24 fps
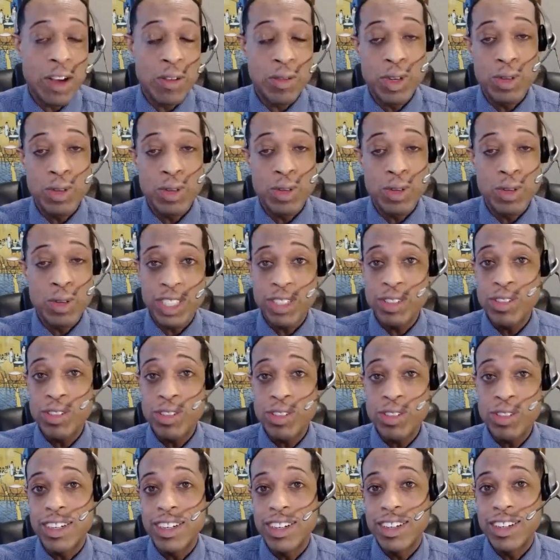and we were
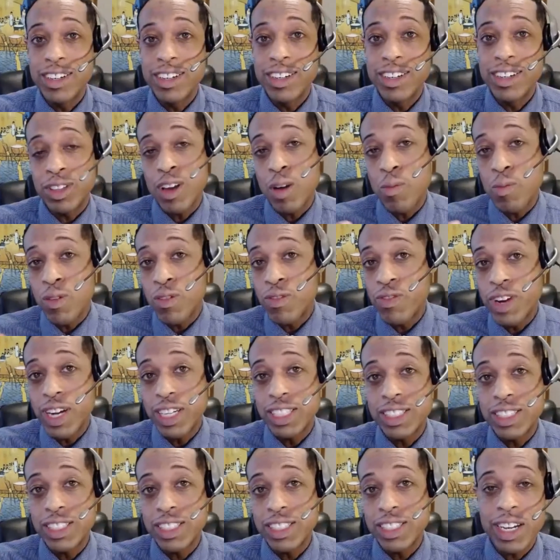shooting with our
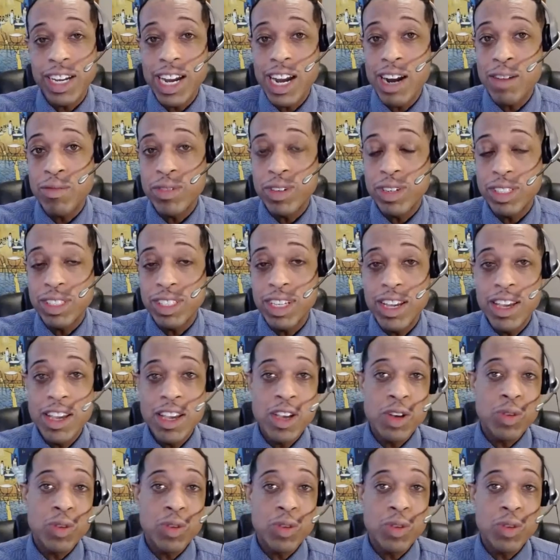professional cameras.